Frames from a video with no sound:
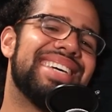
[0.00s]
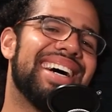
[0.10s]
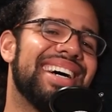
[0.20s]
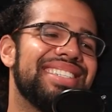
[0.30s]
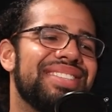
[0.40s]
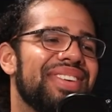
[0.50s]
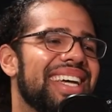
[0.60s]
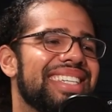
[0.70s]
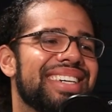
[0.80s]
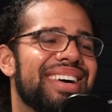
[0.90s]
I just feel
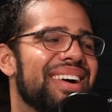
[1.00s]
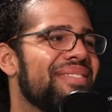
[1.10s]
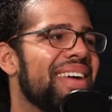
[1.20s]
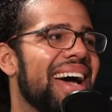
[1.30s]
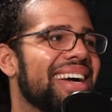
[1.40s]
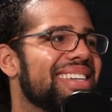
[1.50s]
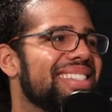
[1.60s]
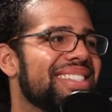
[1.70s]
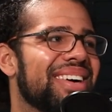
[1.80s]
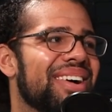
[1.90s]
like he's going to come back.
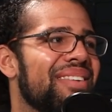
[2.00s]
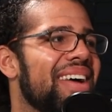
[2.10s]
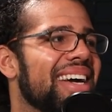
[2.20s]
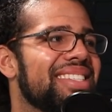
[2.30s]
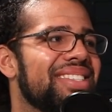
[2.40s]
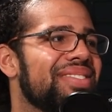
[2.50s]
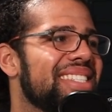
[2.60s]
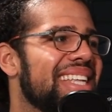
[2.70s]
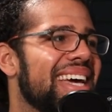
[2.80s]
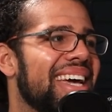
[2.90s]
He's going to come back and do his
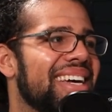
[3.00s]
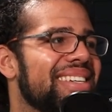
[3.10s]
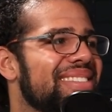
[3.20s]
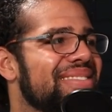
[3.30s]
thing.